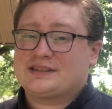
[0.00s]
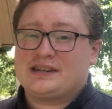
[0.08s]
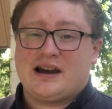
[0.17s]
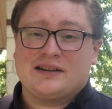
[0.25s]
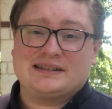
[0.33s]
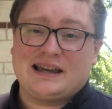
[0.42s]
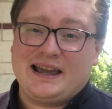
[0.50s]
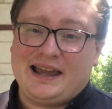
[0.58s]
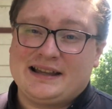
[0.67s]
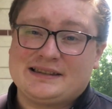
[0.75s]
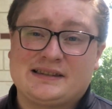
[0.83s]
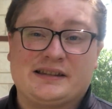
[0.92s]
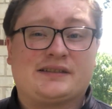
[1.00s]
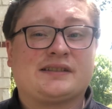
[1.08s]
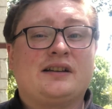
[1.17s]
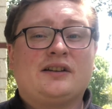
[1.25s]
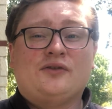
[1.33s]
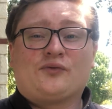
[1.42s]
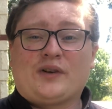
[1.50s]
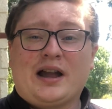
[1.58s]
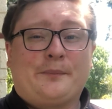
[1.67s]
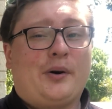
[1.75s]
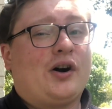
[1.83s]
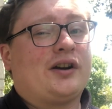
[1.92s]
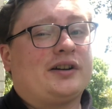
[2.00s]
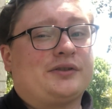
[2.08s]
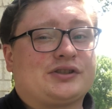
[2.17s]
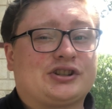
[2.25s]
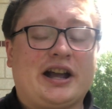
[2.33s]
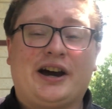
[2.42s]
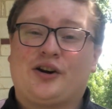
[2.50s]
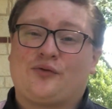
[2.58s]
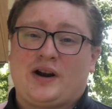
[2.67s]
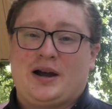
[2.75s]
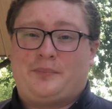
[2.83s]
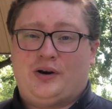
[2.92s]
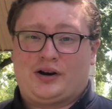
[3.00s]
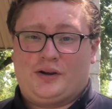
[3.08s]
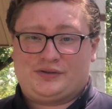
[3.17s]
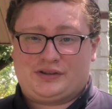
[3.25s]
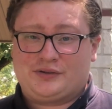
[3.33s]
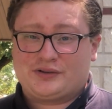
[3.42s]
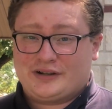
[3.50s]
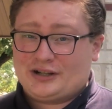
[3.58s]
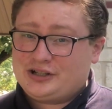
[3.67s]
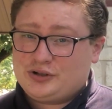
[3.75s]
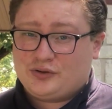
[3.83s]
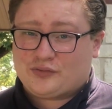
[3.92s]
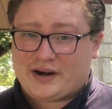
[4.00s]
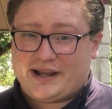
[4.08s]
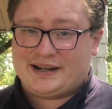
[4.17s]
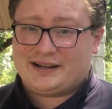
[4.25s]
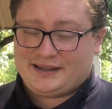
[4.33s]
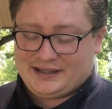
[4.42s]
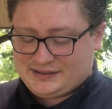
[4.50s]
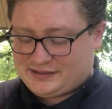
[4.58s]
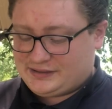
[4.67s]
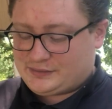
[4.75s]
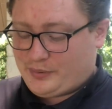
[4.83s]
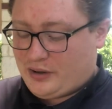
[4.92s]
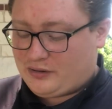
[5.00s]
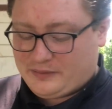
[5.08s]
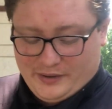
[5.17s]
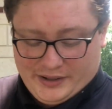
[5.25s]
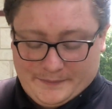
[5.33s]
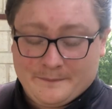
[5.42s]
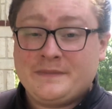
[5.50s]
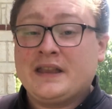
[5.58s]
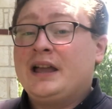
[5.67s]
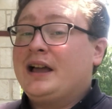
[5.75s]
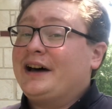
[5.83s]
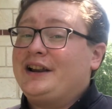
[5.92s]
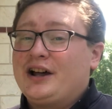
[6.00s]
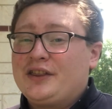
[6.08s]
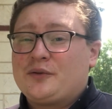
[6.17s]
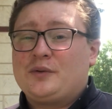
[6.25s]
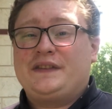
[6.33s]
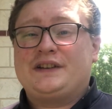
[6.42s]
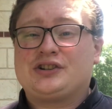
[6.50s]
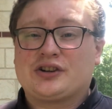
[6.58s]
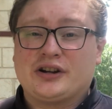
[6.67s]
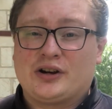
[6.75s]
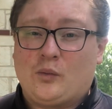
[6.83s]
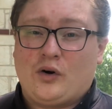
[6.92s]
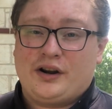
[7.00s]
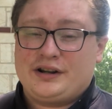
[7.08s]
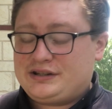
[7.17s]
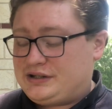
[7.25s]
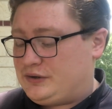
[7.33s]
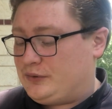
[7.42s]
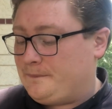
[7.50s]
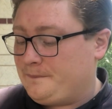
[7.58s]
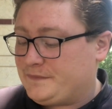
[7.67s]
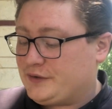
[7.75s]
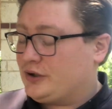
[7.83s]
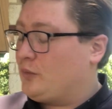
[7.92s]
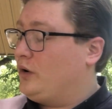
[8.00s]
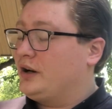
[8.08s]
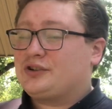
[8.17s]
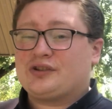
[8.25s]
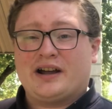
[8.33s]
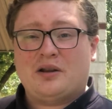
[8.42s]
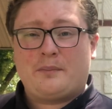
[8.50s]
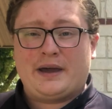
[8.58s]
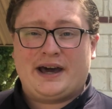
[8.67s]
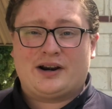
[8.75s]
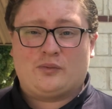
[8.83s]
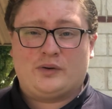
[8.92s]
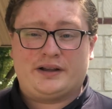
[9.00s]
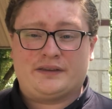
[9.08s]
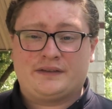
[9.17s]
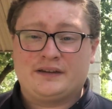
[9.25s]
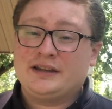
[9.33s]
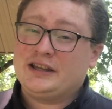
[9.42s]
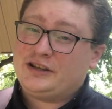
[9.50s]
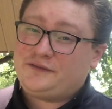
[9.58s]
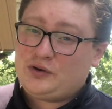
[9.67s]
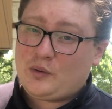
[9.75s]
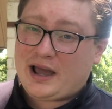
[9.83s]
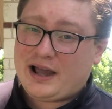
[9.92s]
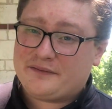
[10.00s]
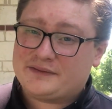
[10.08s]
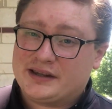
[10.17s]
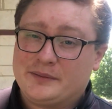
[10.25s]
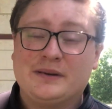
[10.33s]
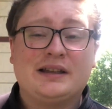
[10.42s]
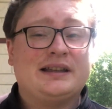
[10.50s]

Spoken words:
out Diancies, Rampardos, Shadow Rampardos, those are going to do great against this Pokemon. Another one that you're going to want to do, you're going to want to try to battle with, if you have them,